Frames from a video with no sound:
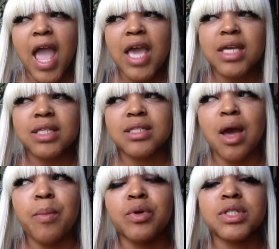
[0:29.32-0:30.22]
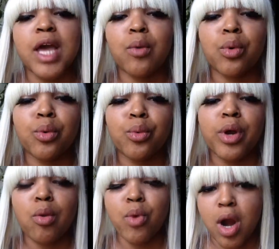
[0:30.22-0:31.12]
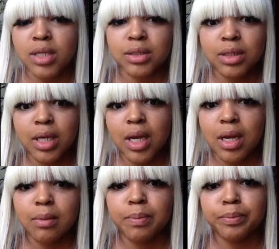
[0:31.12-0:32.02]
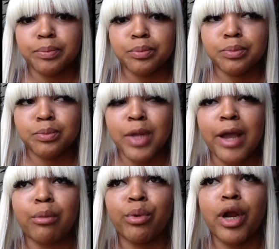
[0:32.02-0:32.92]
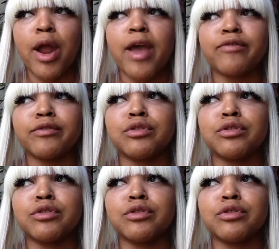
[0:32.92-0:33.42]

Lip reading: It's almost like we are getting, like we have